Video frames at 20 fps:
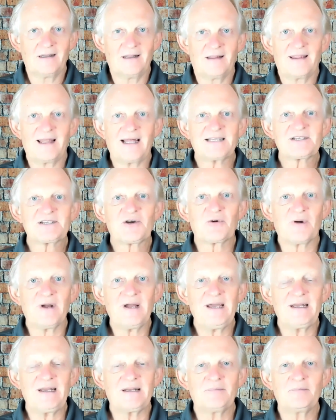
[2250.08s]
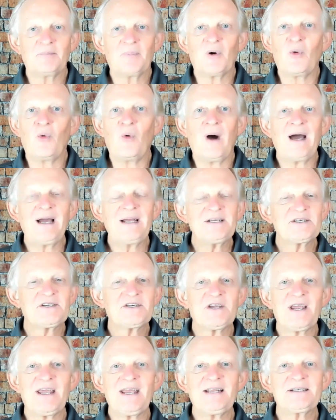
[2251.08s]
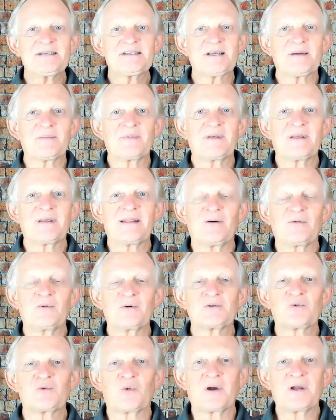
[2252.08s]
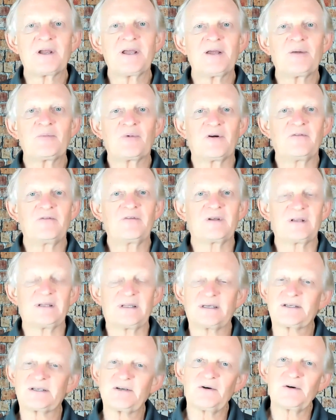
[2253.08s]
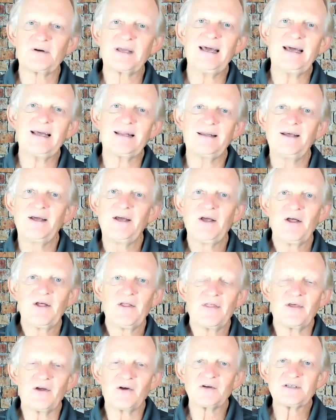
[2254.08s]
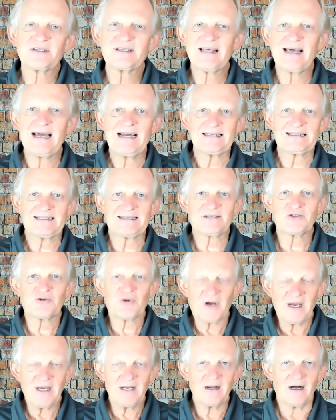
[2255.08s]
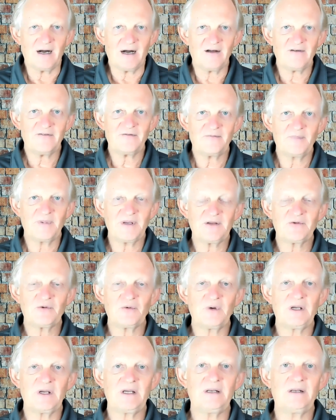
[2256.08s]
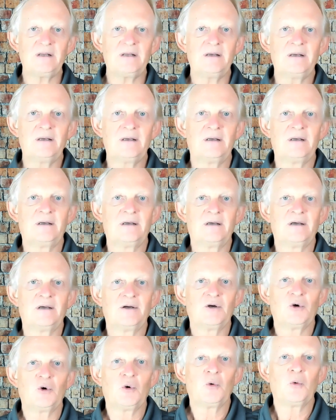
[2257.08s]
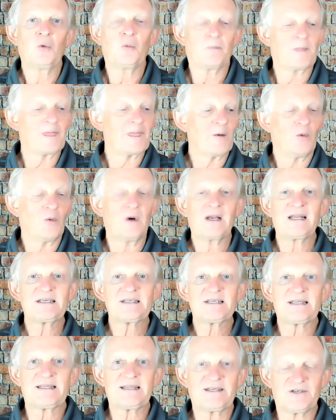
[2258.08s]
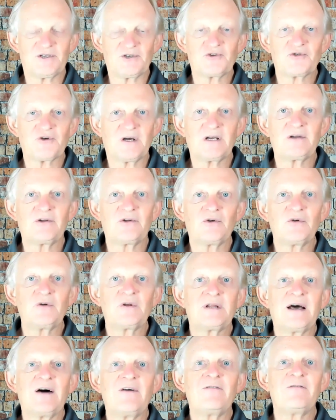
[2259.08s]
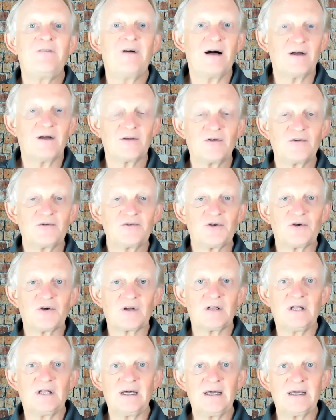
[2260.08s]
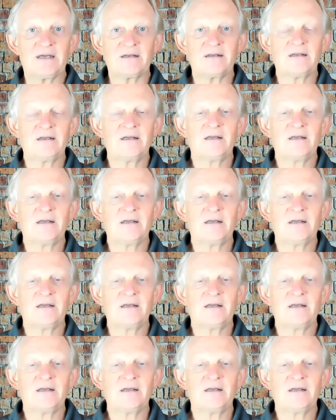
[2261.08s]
that's great. But why change something that was working perfectly? So again, there's that trade-off between what is it that you're trying to do of value to your client